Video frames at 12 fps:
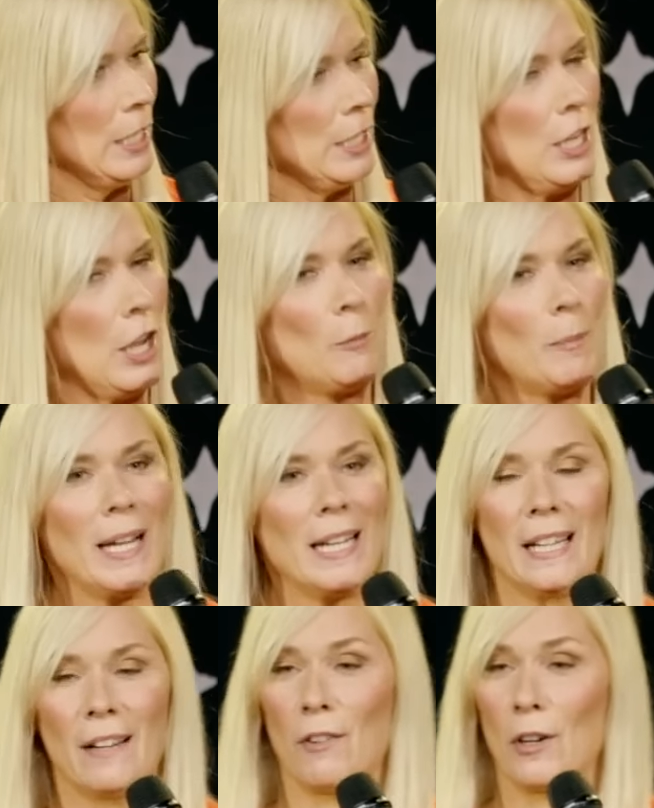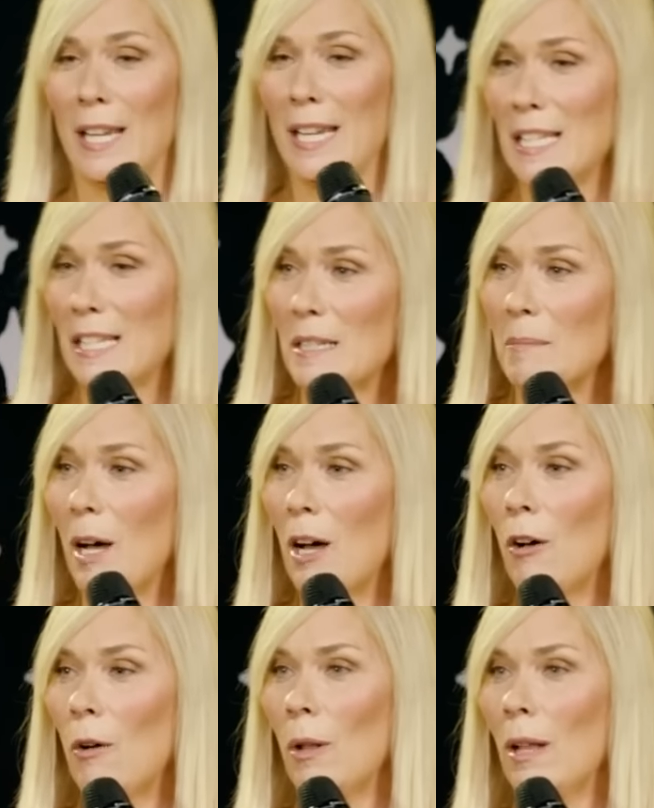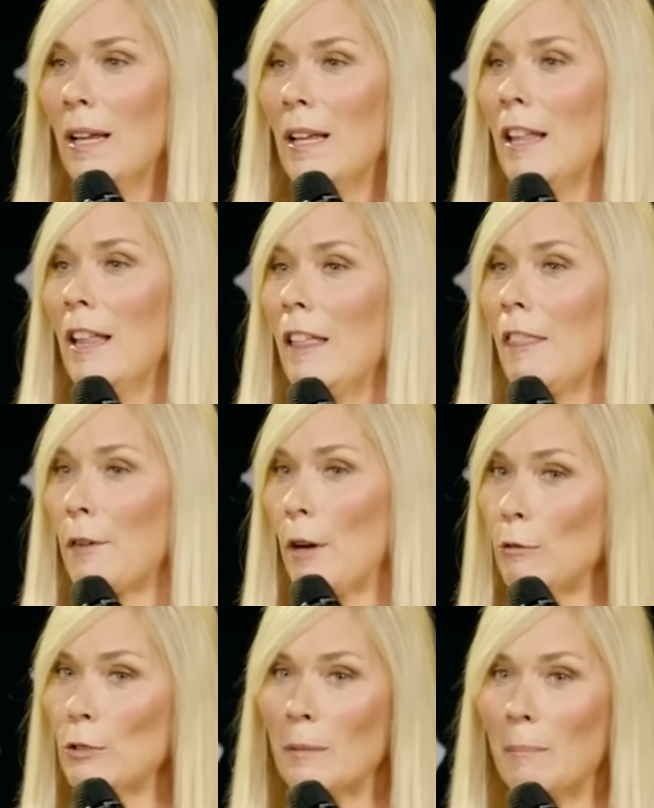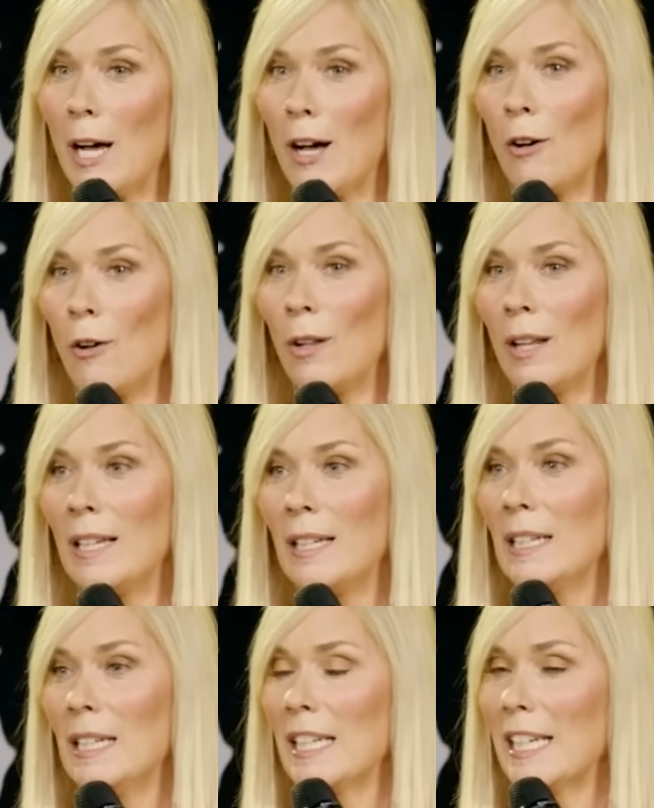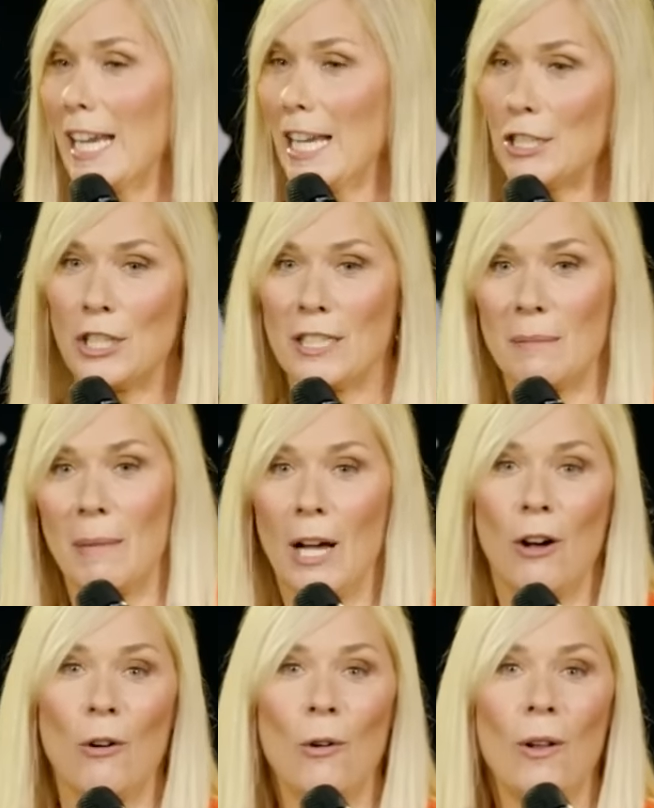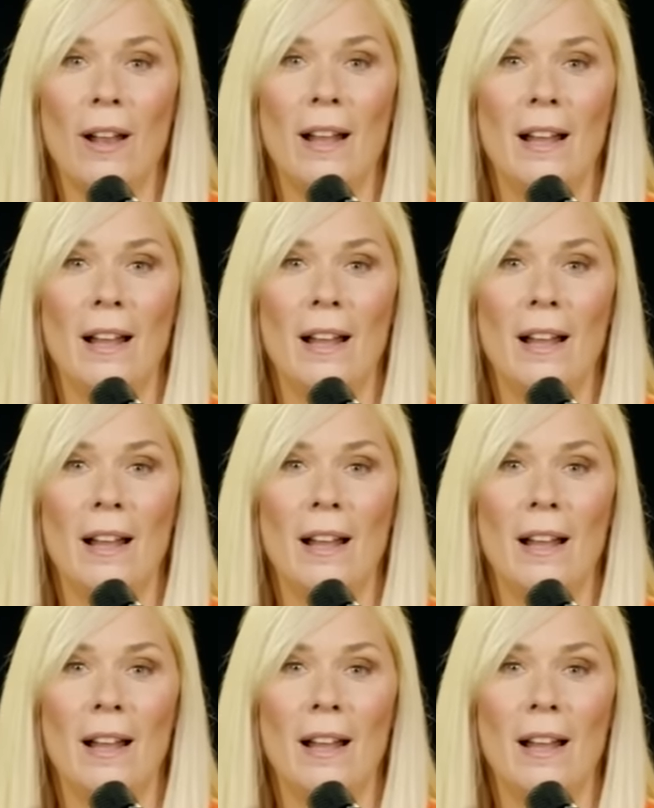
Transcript: Nobody ever hits the ball, throws a ball, catches a ball